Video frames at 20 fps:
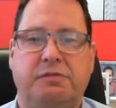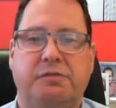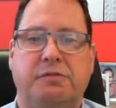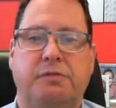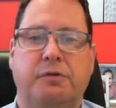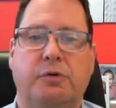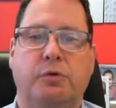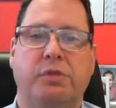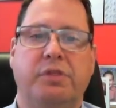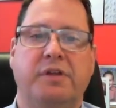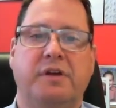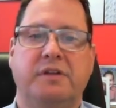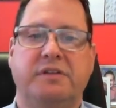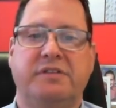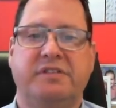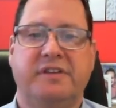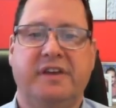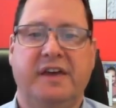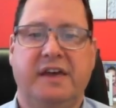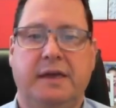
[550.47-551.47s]
for the
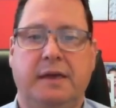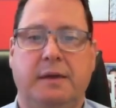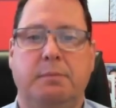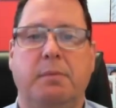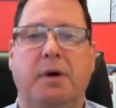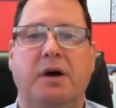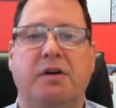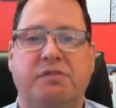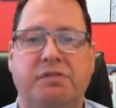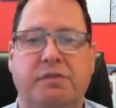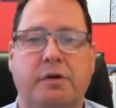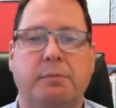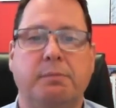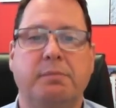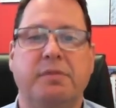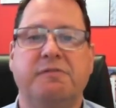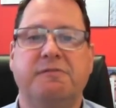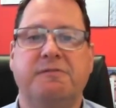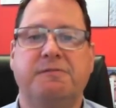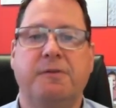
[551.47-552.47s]
scheme from
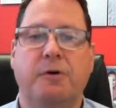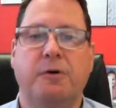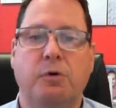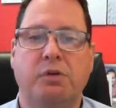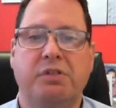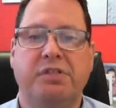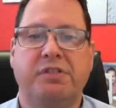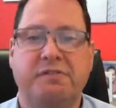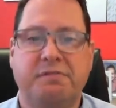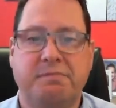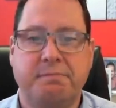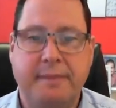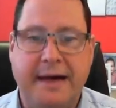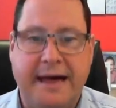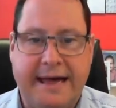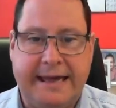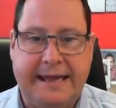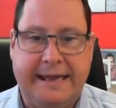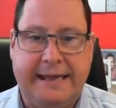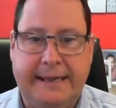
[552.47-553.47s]
the 4th of
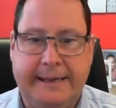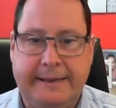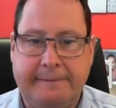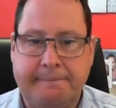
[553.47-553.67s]
May.